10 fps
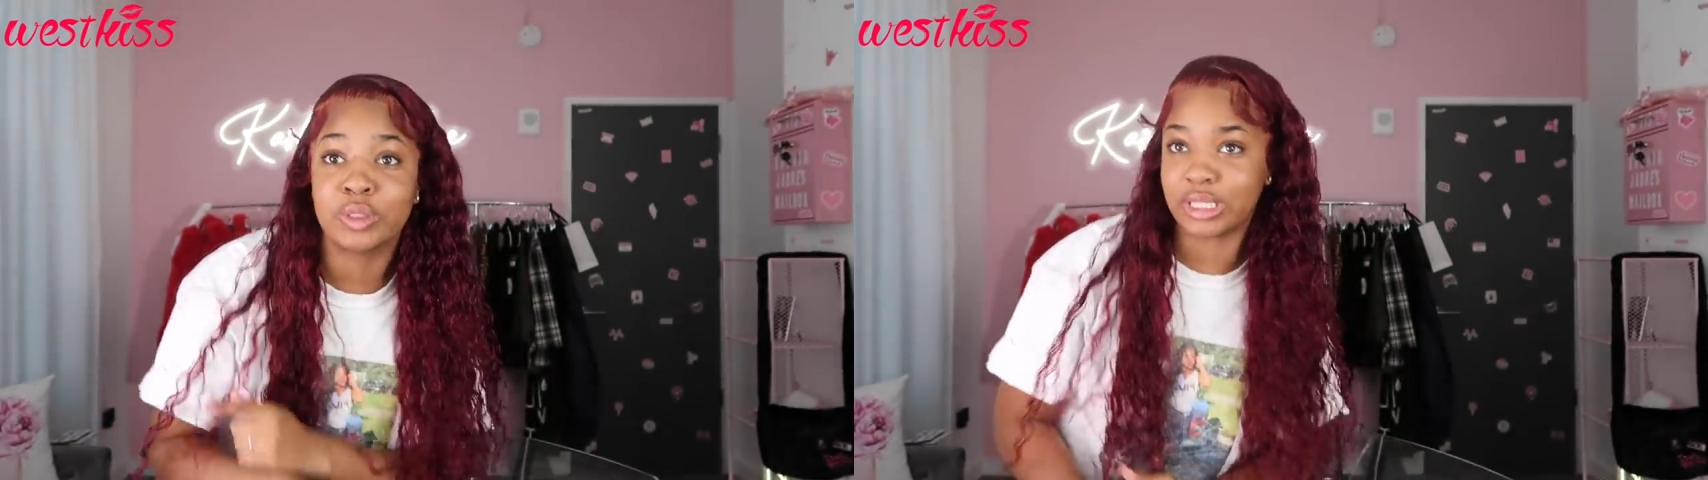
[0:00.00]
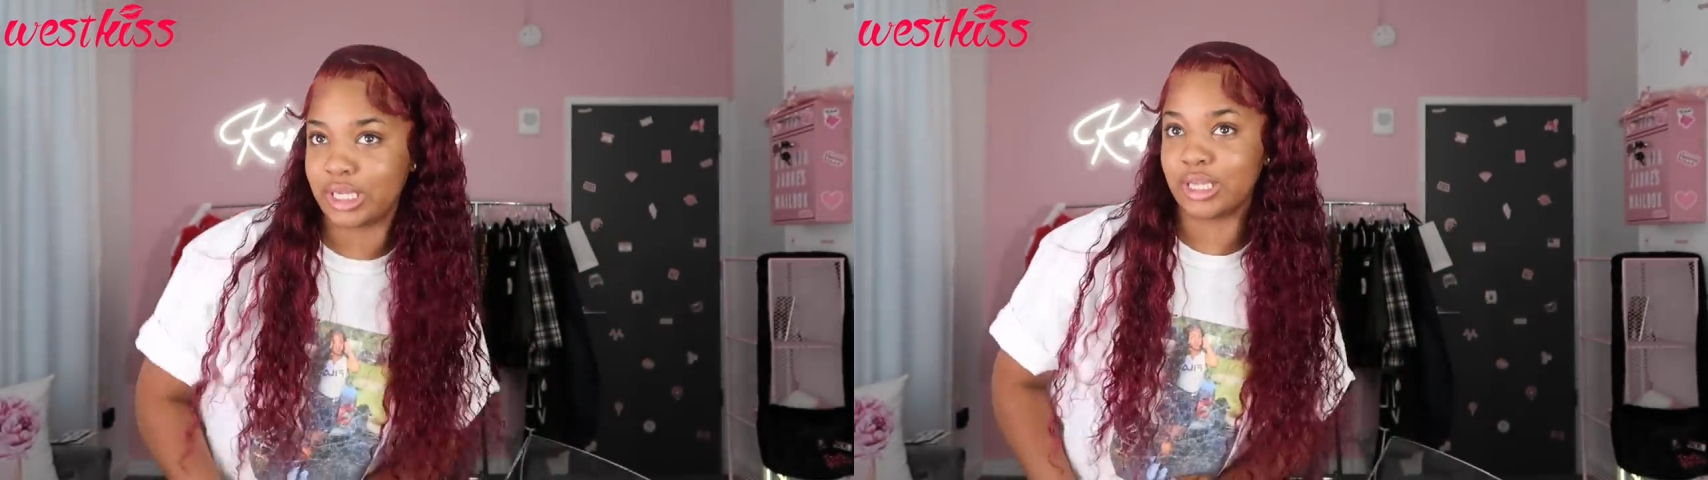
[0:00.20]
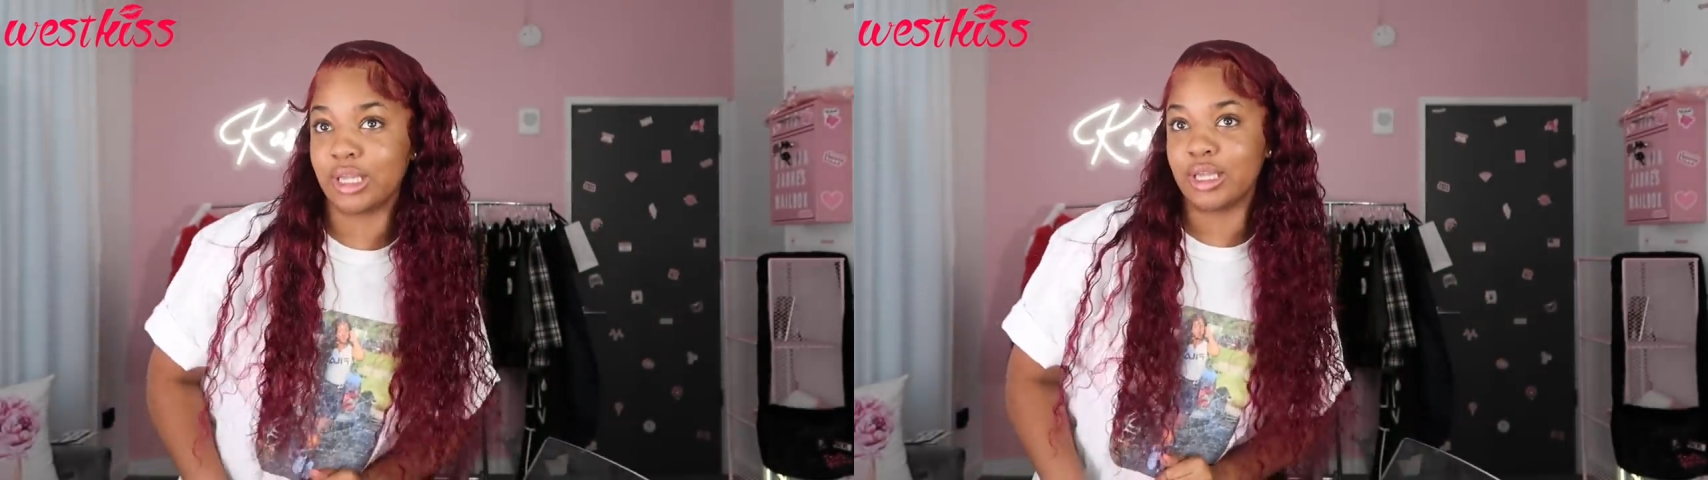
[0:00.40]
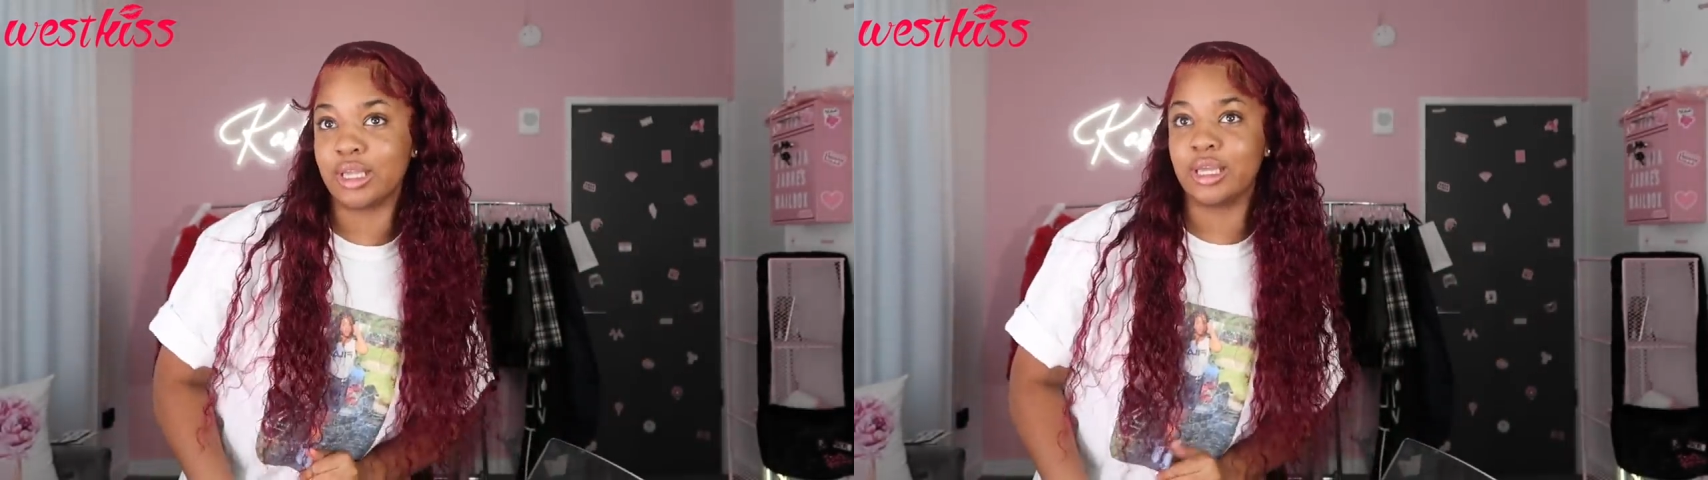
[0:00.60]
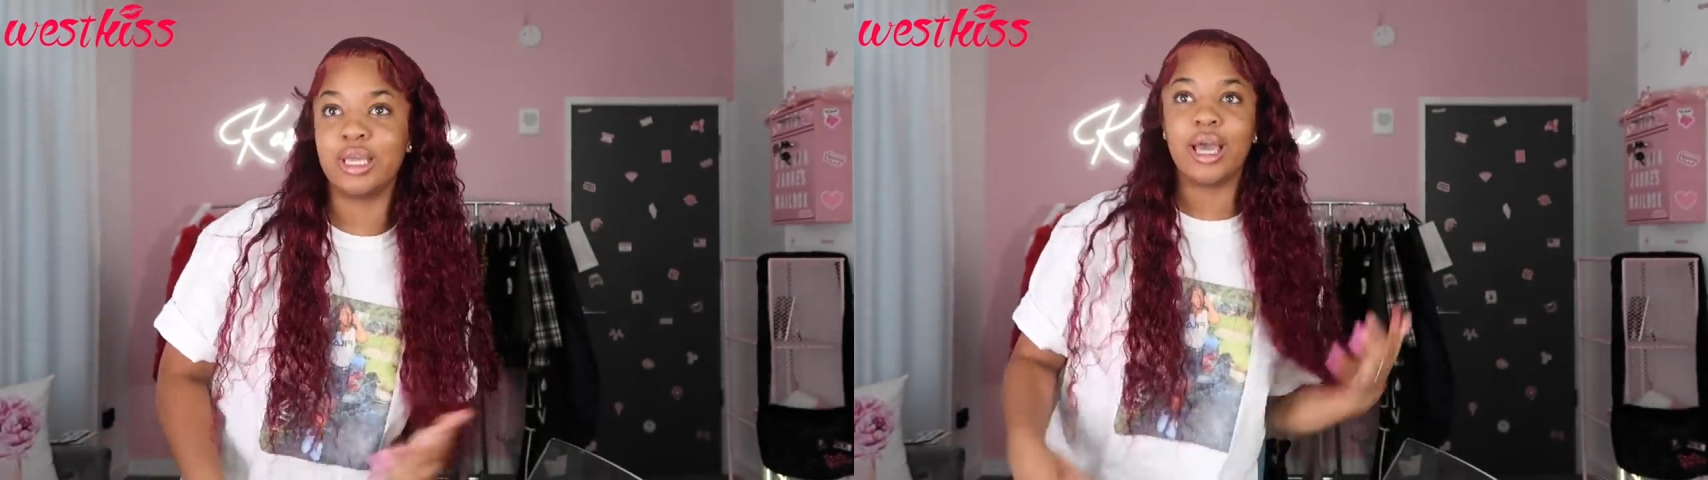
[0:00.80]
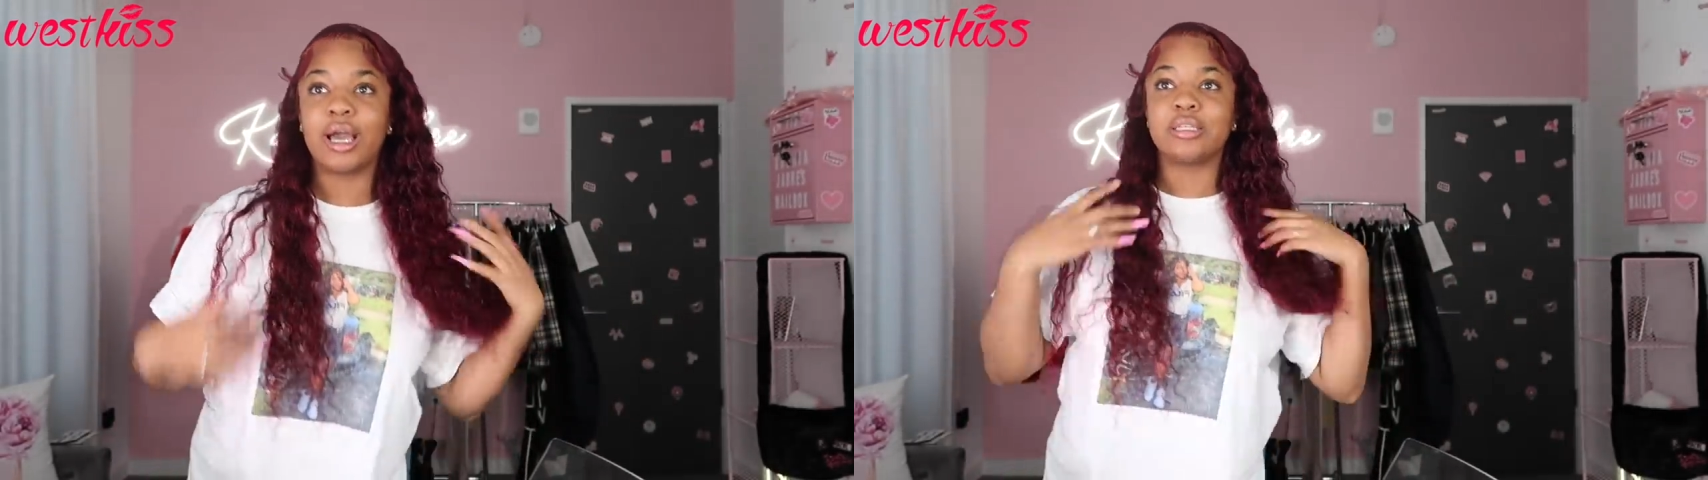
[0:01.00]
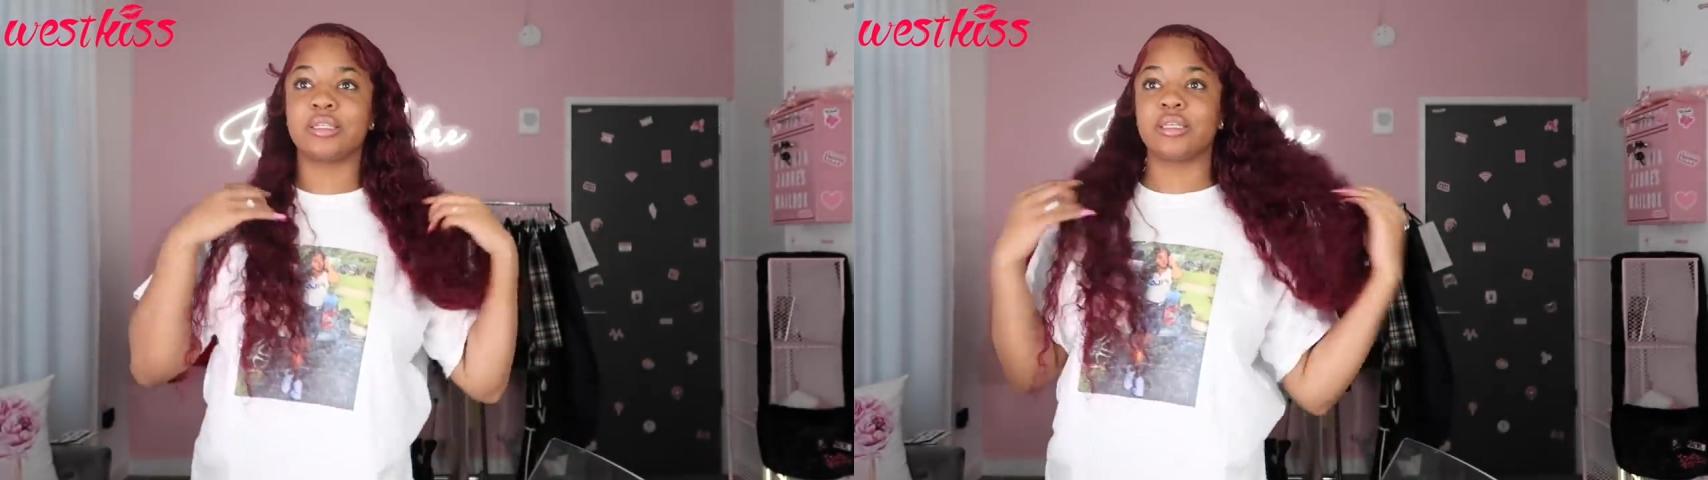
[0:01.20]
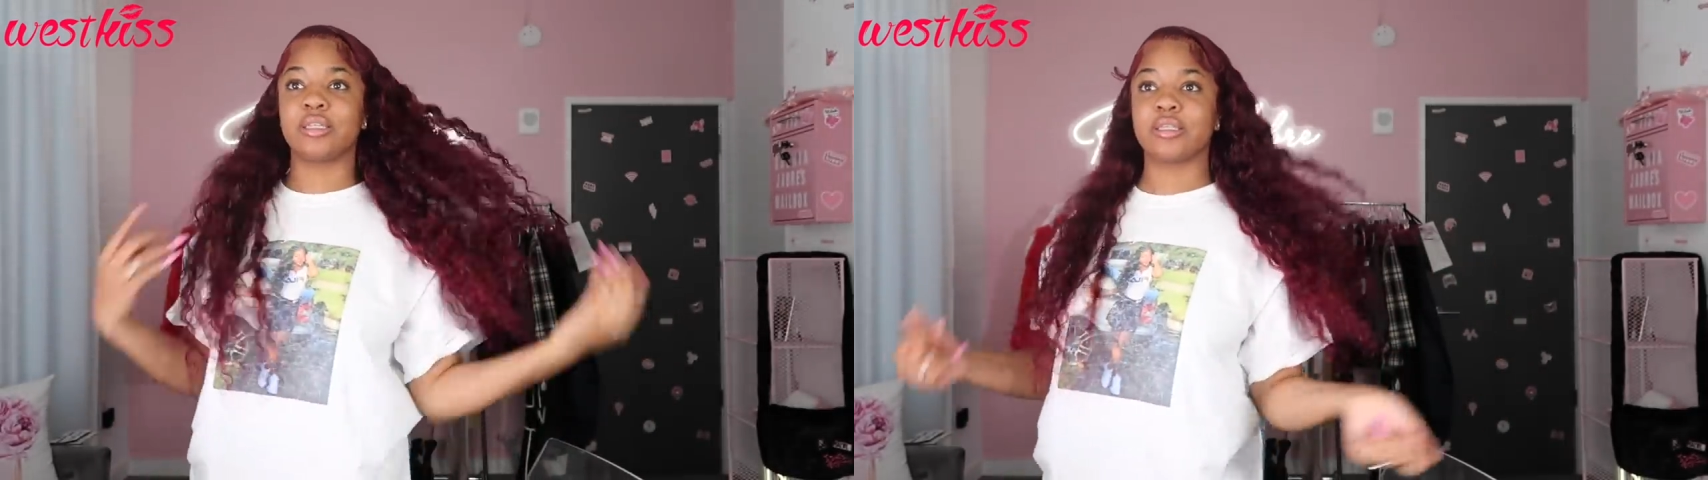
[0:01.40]
thing. I just
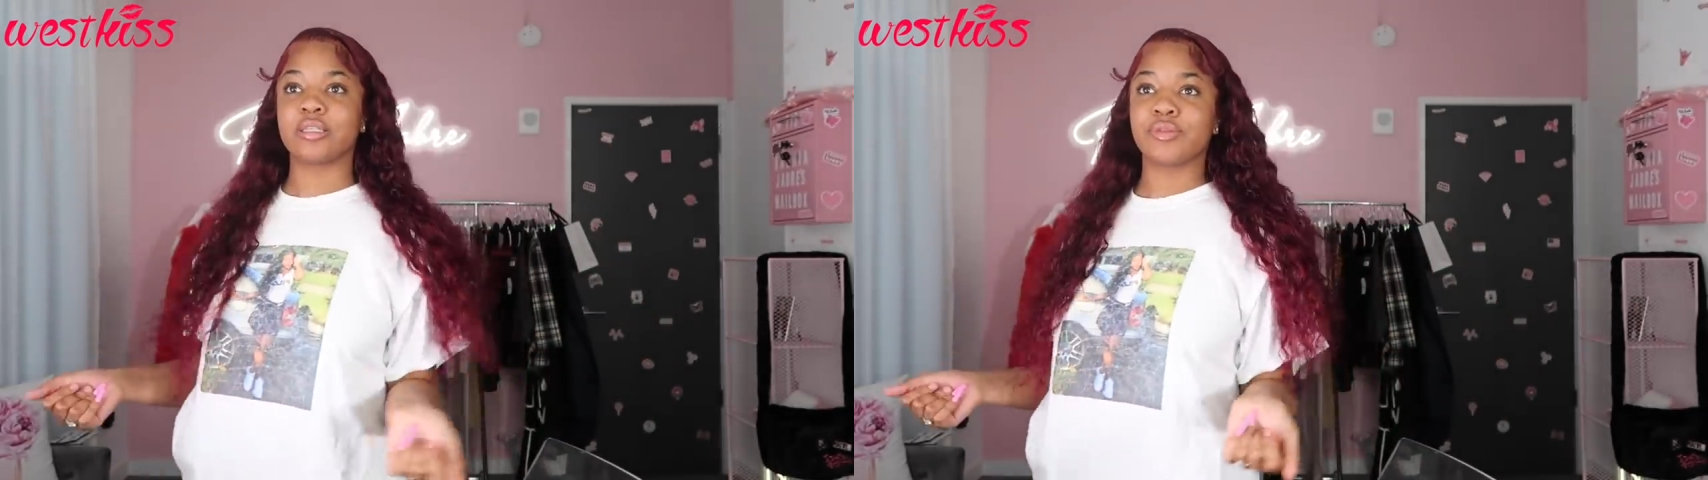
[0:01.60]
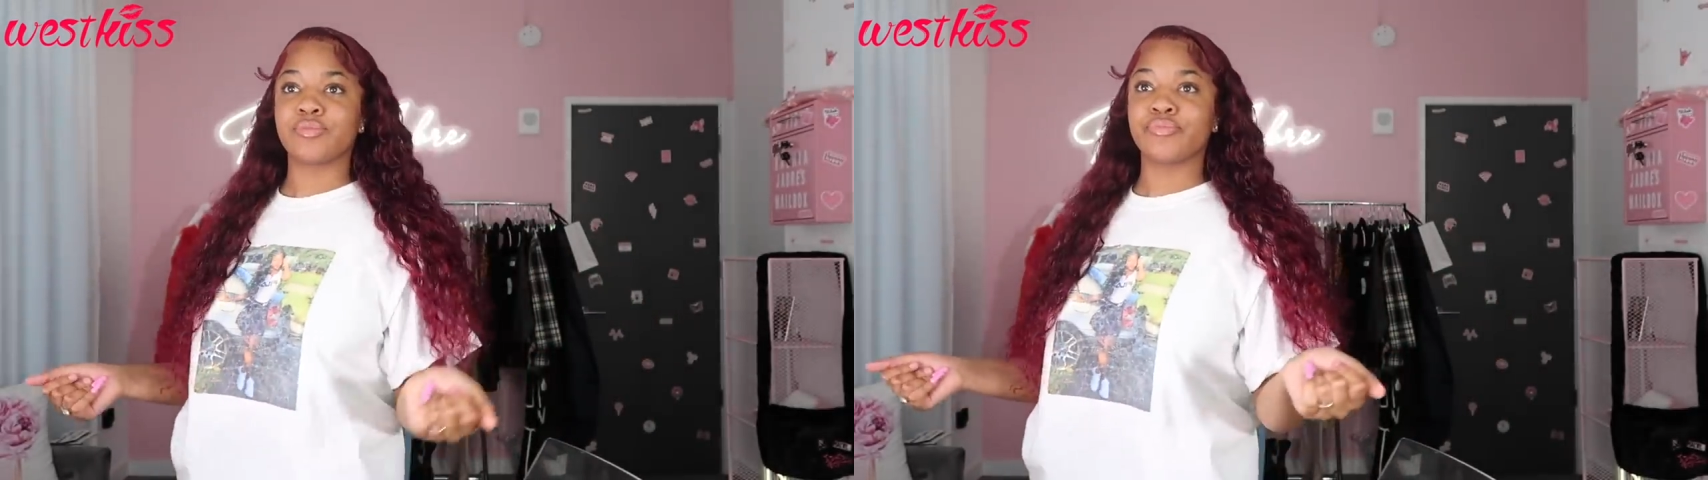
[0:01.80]
did this.